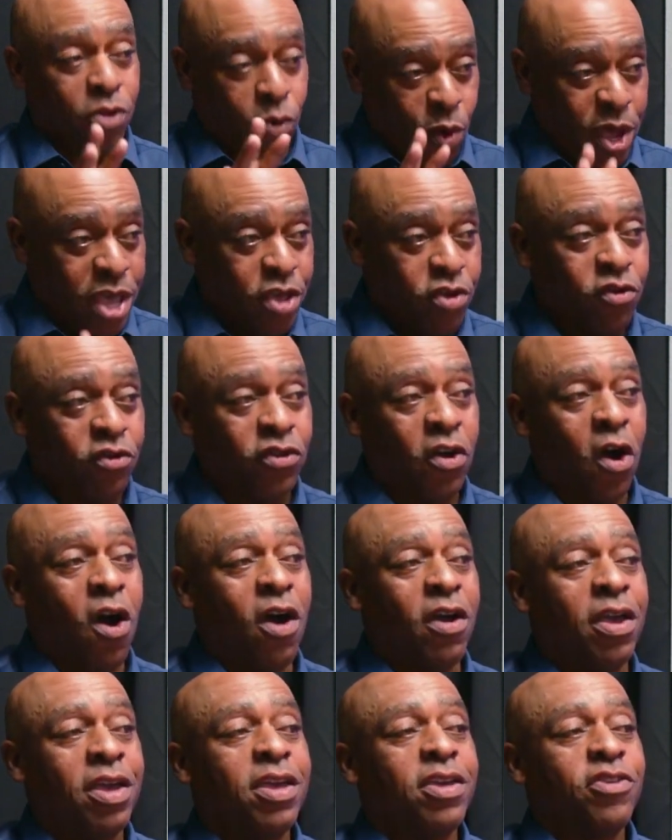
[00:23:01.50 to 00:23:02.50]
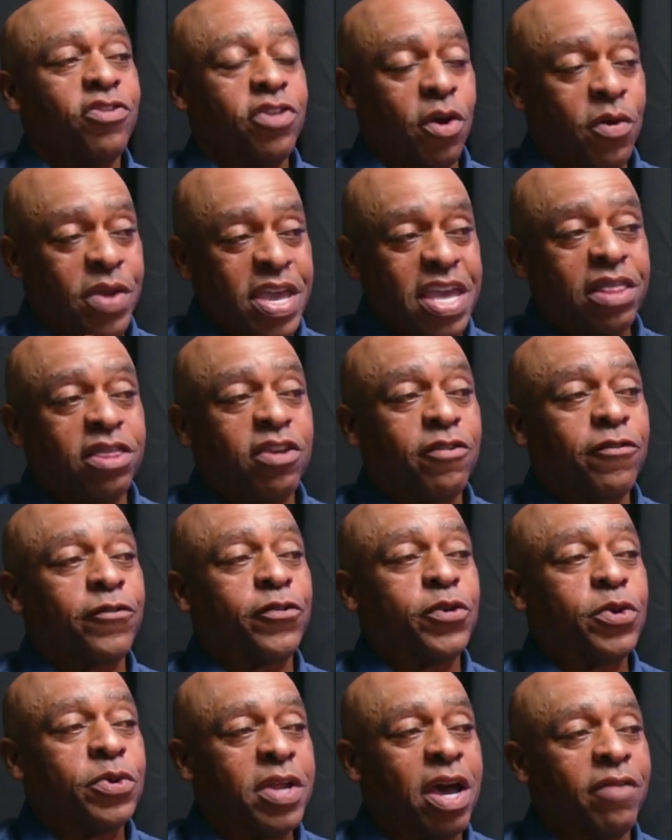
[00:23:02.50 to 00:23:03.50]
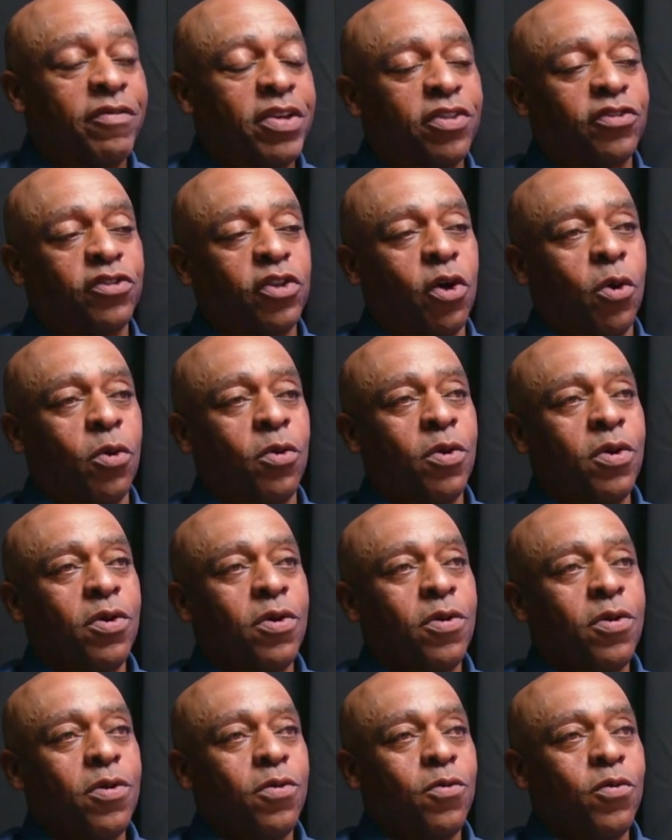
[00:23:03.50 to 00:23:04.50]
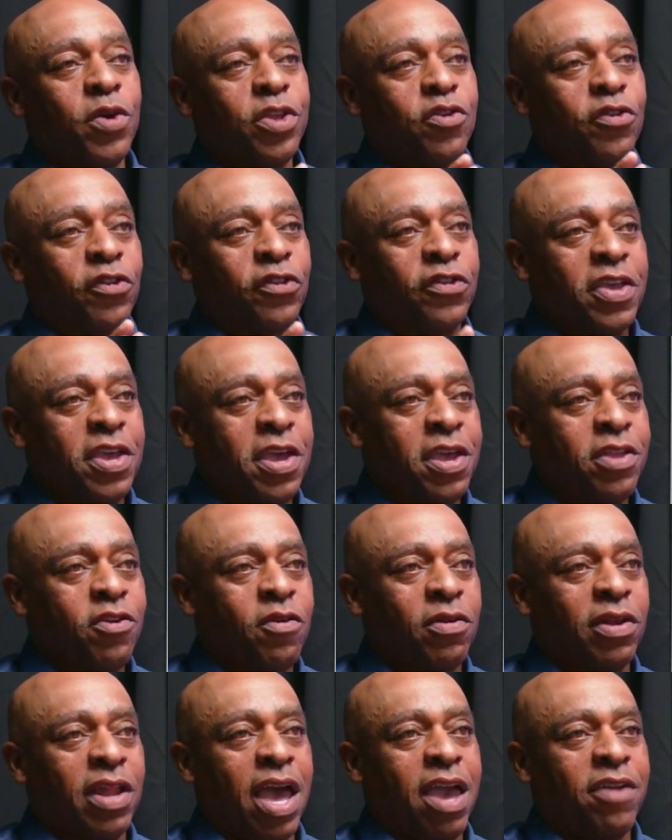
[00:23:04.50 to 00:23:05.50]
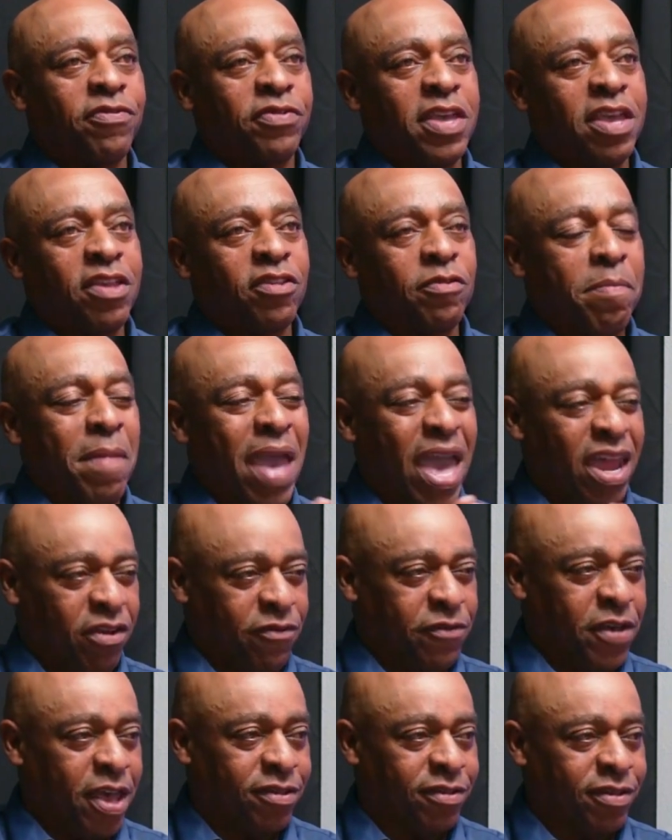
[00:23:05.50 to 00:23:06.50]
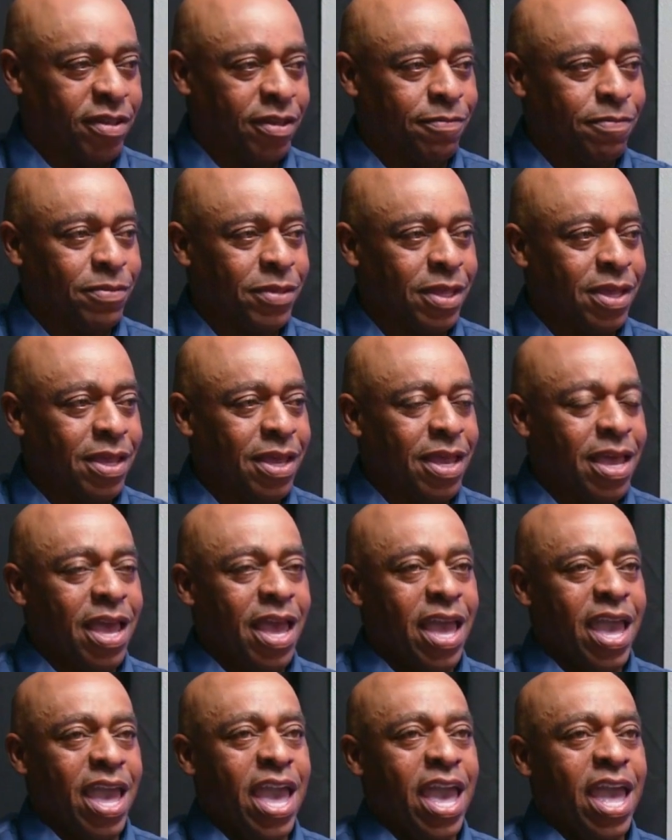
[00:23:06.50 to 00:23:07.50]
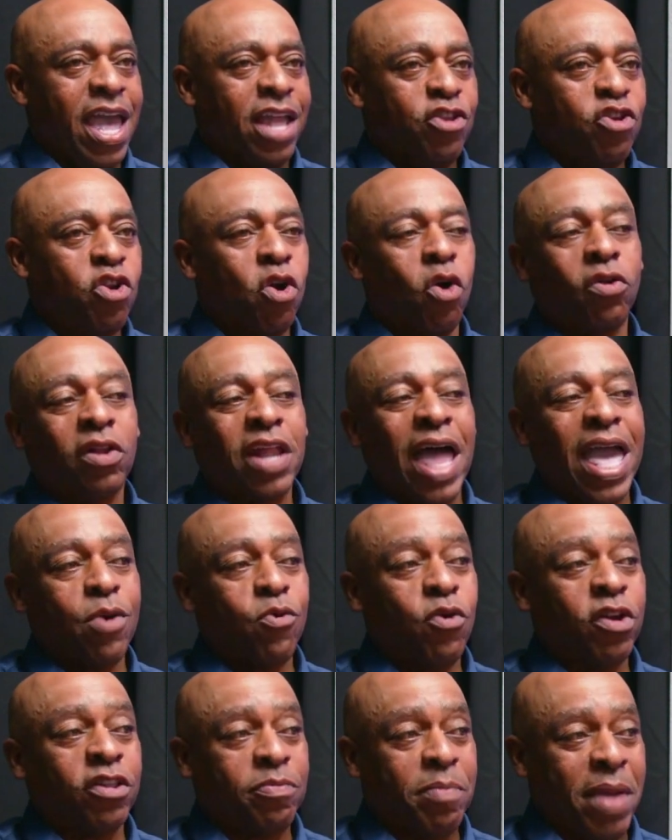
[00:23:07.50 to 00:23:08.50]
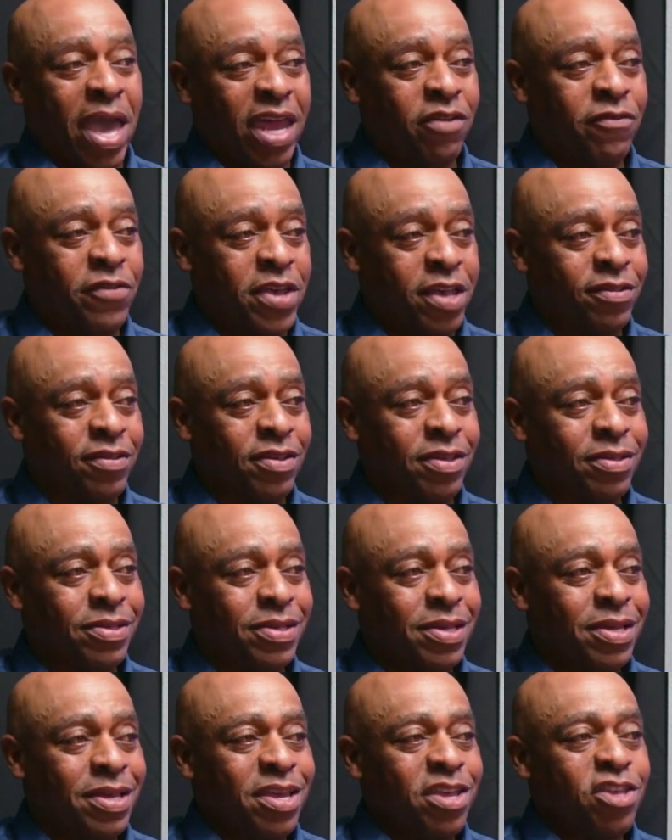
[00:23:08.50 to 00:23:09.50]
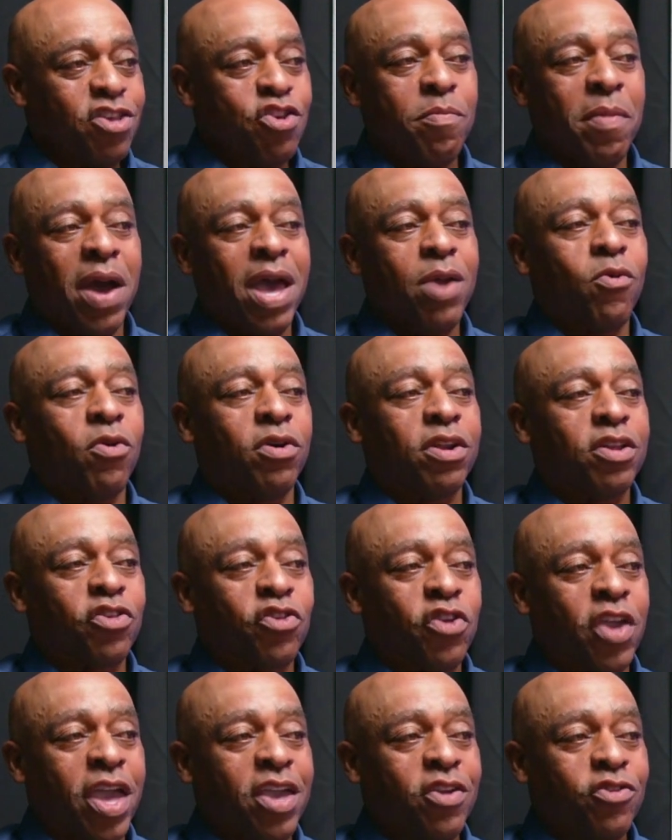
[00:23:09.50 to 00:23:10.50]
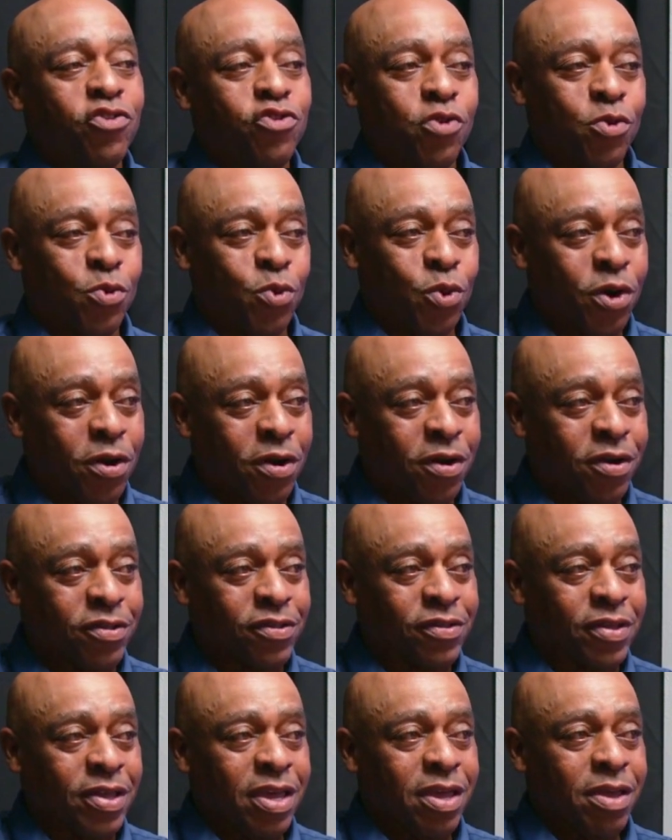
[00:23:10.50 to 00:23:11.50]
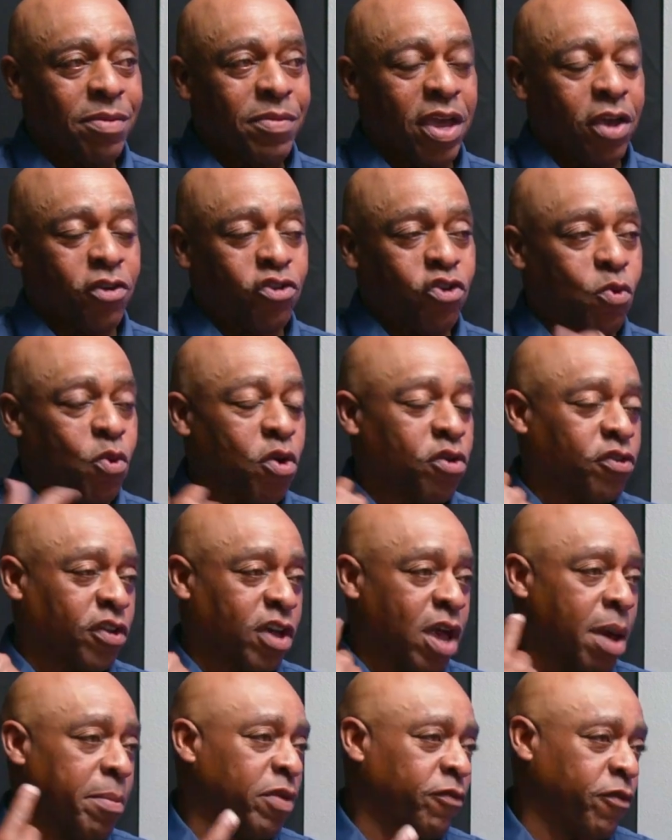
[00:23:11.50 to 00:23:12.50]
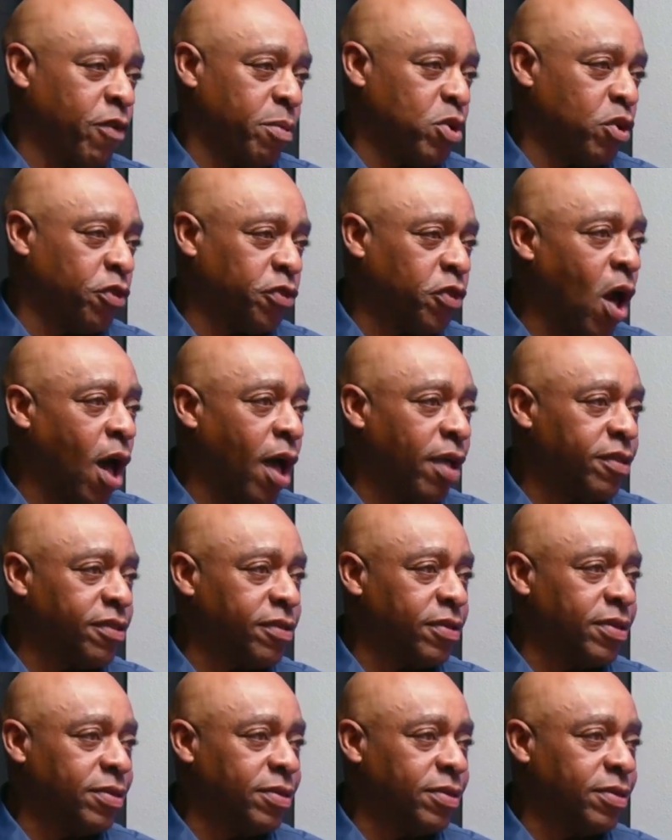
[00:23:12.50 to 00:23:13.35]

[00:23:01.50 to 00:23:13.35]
the way you talk, shall eat the fruit of it. So when you see in your life things manifesting yes. and you don't like what's manifesting, you might want to change your words because your words are coming from your thoughts,